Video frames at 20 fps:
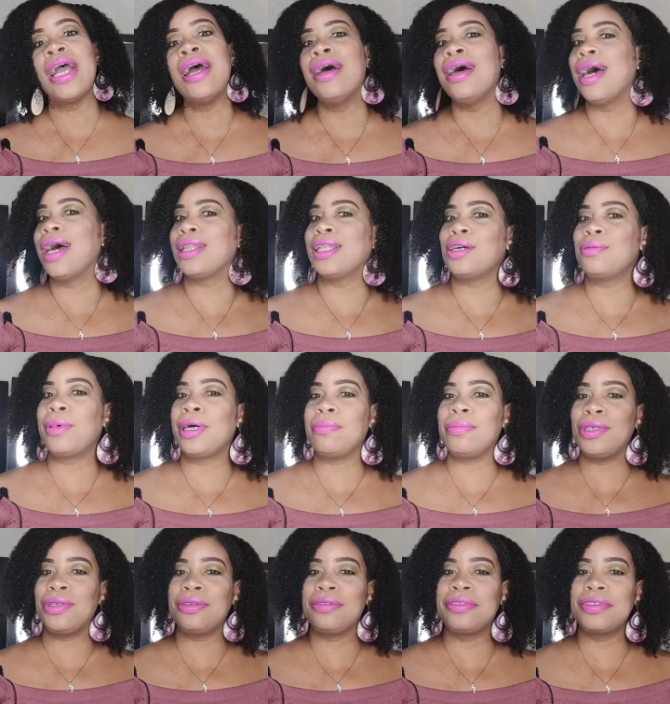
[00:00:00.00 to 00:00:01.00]
Hello, my
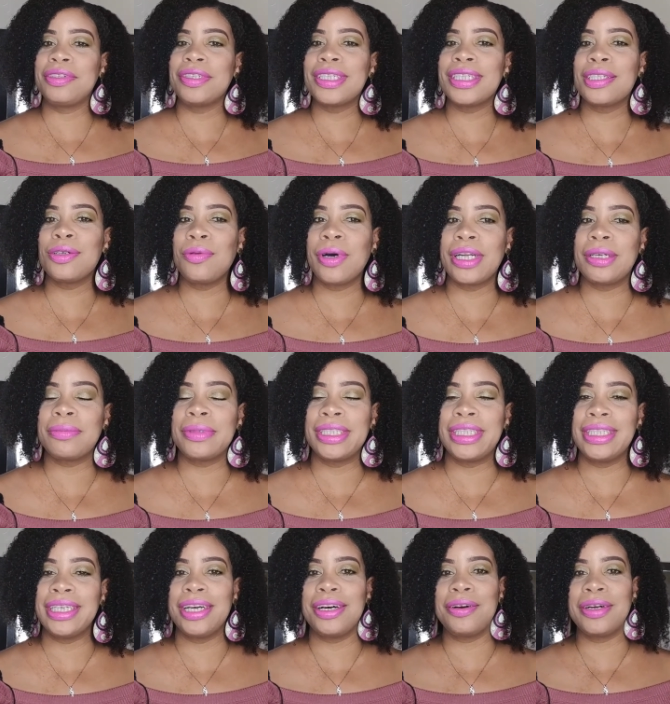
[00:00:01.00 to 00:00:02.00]
beautifuls. Tawana
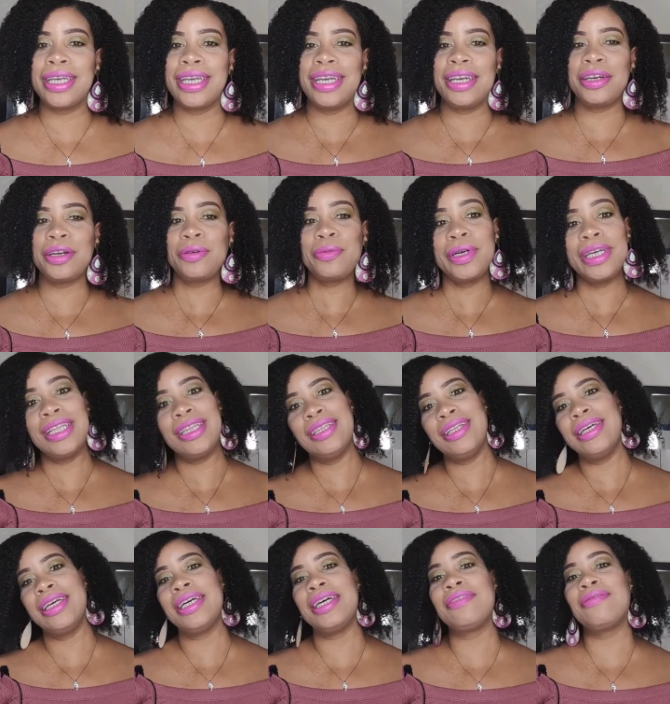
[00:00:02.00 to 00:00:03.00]
Michelle here with
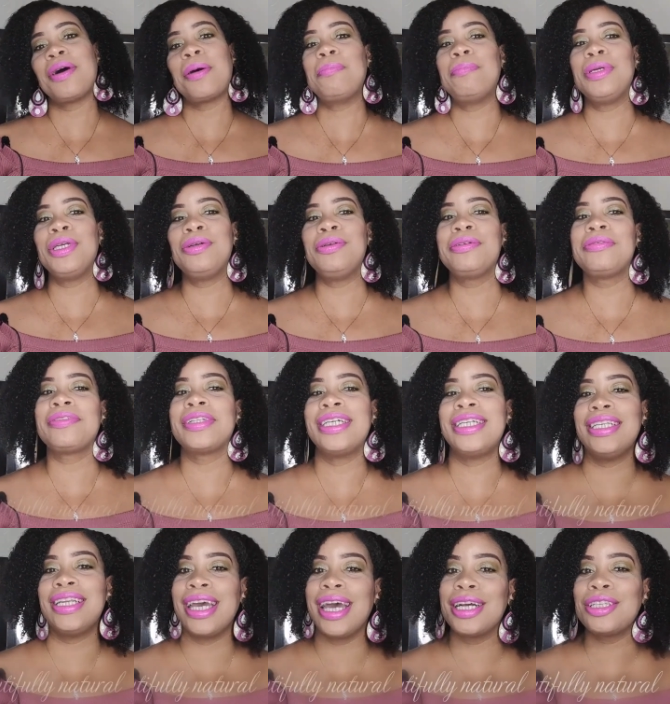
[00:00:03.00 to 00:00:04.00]
Live Beautifully
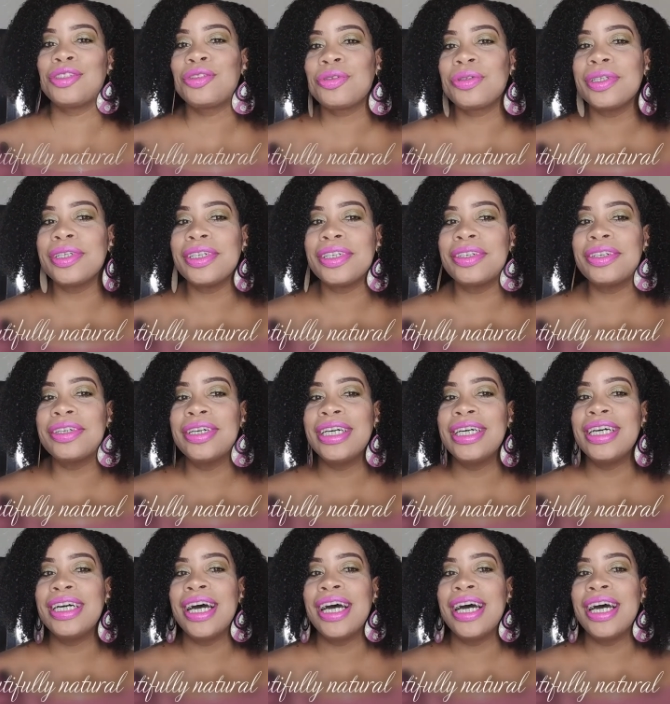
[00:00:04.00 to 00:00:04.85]
Natural.